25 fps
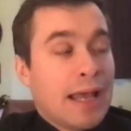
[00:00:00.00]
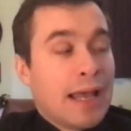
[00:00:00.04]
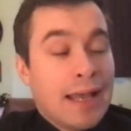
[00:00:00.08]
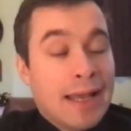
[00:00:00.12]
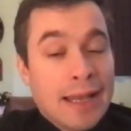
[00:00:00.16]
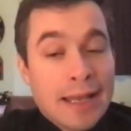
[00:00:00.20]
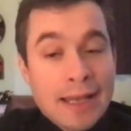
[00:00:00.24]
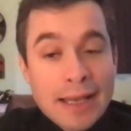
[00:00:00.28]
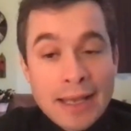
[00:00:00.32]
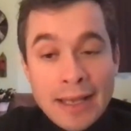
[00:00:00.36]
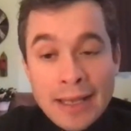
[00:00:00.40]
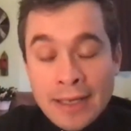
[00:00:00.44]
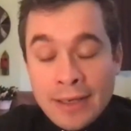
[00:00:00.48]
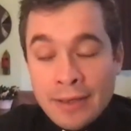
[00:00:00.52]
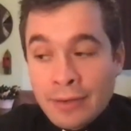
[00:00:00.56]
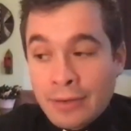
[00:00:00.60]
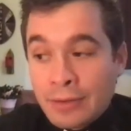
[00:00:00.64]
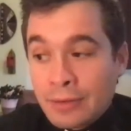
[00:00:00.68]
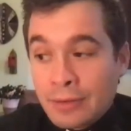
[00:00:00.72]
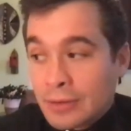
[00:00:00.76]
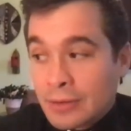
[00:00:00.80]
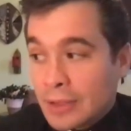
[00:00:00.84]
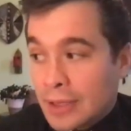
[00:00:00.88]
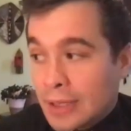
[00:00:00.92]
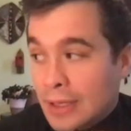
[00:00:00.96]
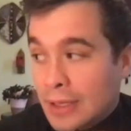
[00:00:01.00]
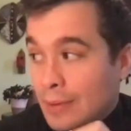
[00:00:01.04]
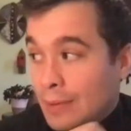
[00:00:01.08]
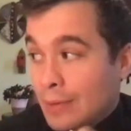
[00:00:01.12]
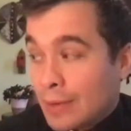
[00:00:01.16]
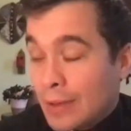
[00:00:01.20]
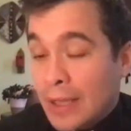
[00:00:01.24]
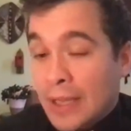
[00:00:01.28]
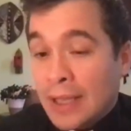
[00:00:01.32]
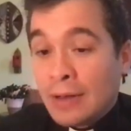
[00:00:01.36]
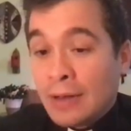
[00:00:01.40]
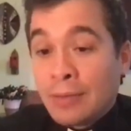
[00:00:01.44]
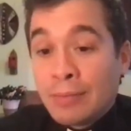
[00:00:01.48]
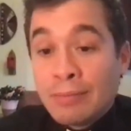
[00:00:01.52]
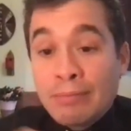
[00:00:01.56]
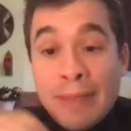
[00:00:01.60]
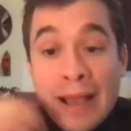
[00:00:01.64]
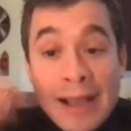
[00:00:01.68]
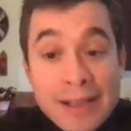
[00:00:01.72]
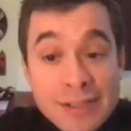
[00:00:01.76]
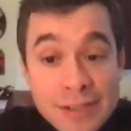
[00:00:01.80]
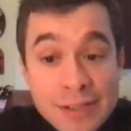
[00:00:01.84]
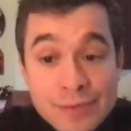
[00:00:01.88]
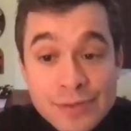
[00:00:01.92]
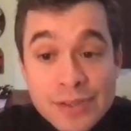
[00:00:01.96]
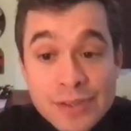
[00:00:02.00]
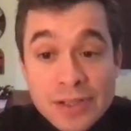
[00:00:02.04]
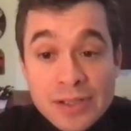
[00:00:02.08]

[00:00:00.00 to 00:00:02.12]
in massive